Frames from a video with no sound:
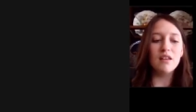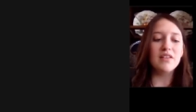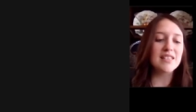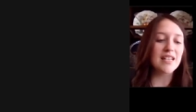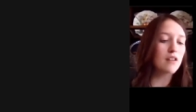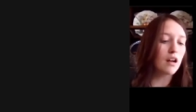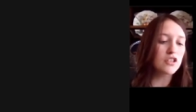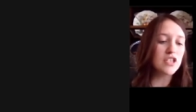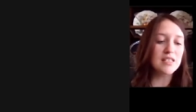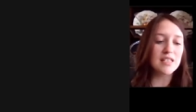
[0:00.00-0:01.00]
These
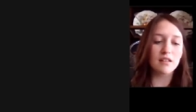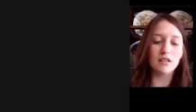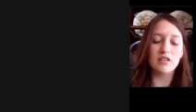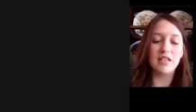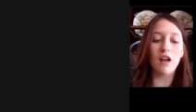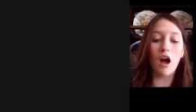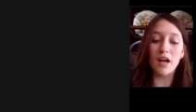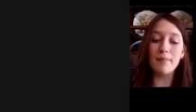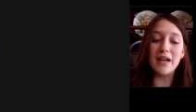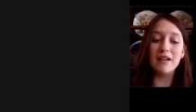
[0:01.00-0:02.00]
technologies included
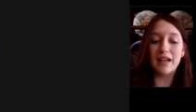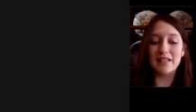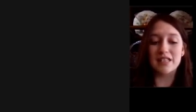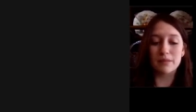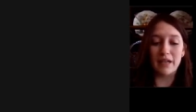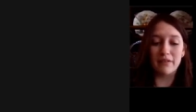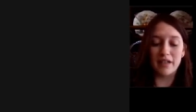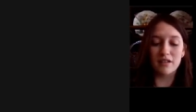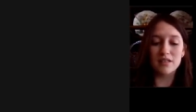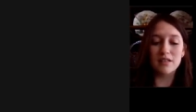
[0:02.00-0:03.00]
automated license plate
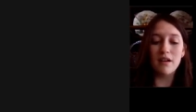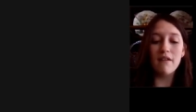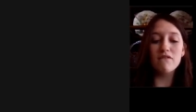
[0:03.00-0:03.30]
readers,